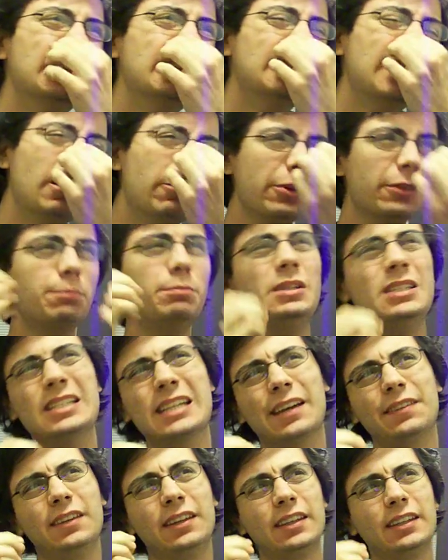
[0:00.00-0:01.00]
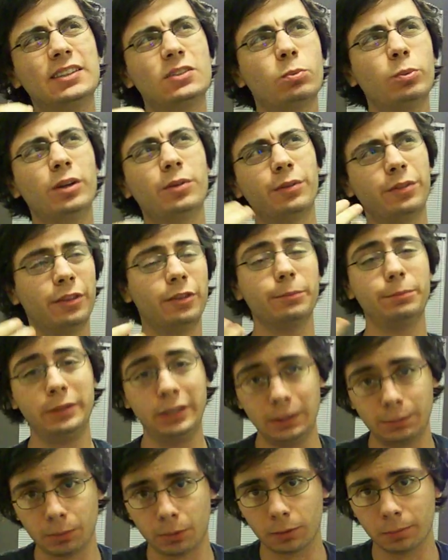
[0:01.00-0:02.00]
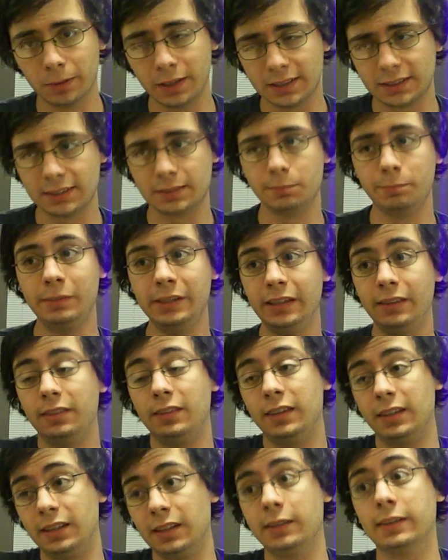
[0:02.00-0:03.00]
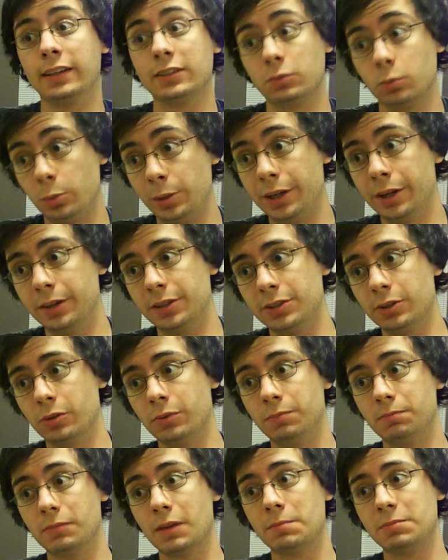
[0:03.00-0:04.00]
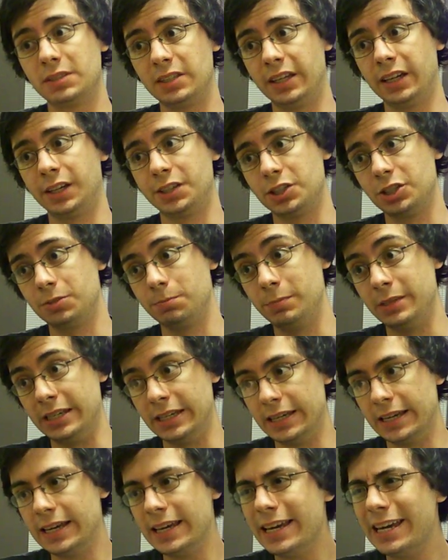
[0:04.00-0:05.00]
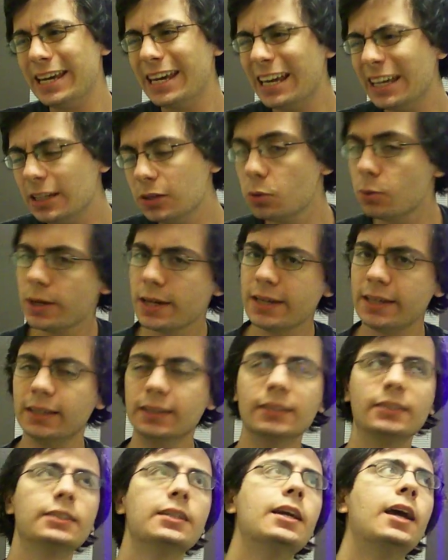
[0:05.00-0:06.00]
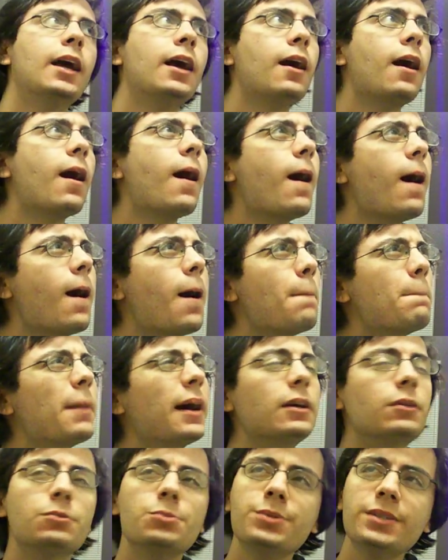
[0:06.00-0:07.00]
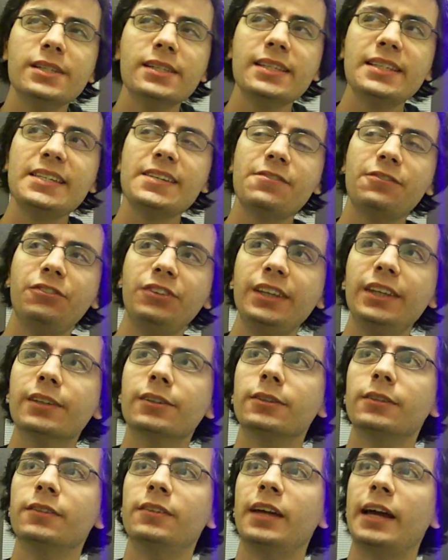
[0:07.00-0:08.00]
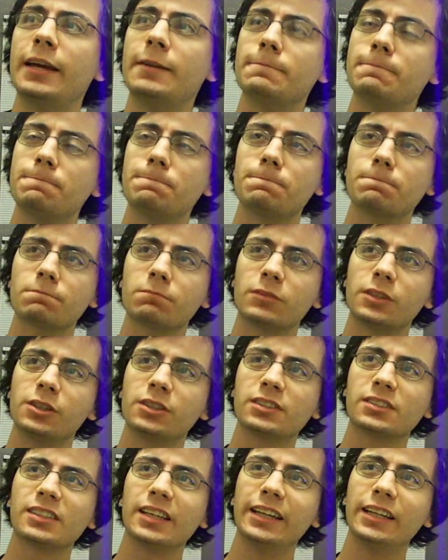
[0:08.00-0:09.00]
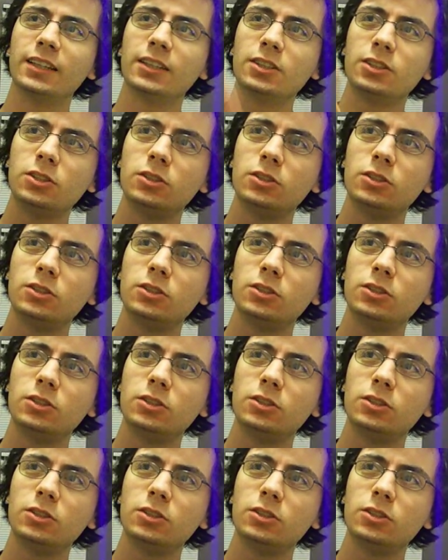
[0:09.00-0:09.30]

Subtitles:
not with me, I think it's weird with other people, but it's just me thinking that's weird, so I'm saying it's just me. Anyways, I really feel that there's like,